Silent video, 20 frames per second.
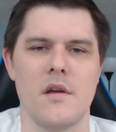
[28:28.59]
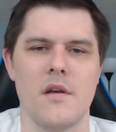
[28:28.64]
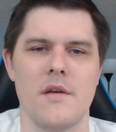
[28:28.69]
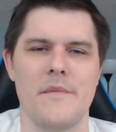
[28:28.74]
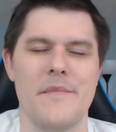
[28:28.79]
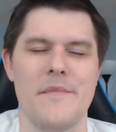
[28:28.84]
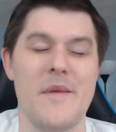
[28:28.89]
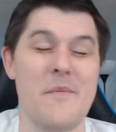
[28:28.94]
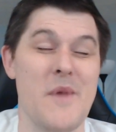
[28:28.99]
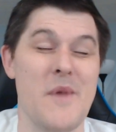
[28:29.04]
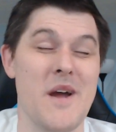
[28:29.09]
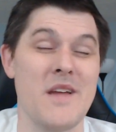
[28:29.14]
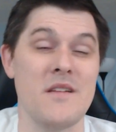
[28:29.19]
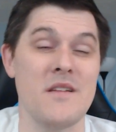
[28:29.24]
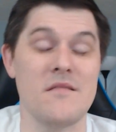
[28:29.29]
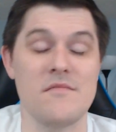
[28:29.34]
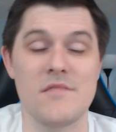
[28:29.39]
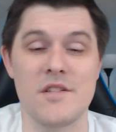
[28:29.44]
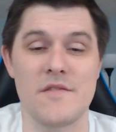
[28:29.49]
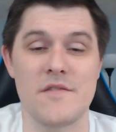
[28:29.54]
they might,
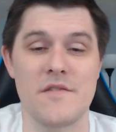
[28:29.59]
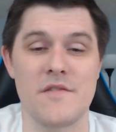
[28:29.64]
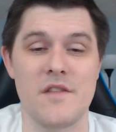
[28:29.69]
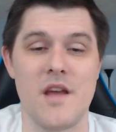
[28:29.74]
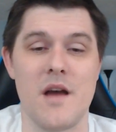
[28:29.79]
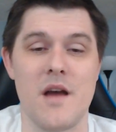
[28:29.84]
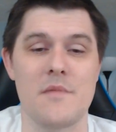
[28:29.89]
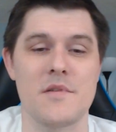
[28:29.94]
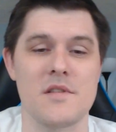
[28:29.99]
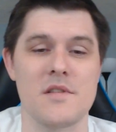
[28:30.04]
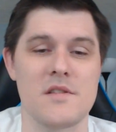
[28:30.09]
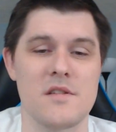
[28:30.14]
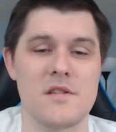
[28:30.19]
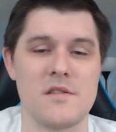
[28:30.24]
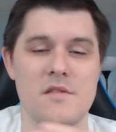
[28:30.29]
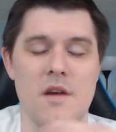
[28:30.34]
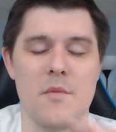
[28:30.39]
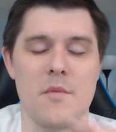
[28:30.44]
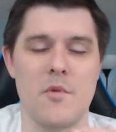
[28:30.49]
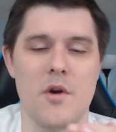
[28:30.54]
just for the options, because you
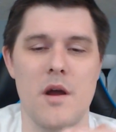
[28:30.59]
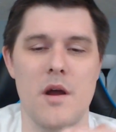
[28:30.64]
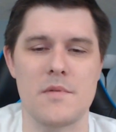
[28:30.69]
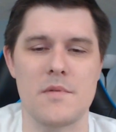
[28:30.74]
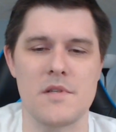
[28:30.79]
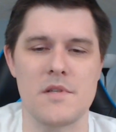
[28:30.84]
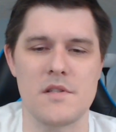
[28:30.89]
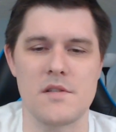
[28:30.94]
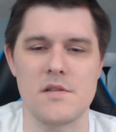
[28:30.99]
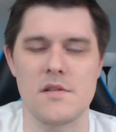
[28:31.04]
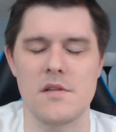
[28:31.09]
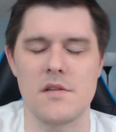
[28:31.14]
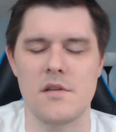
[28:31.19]
got more options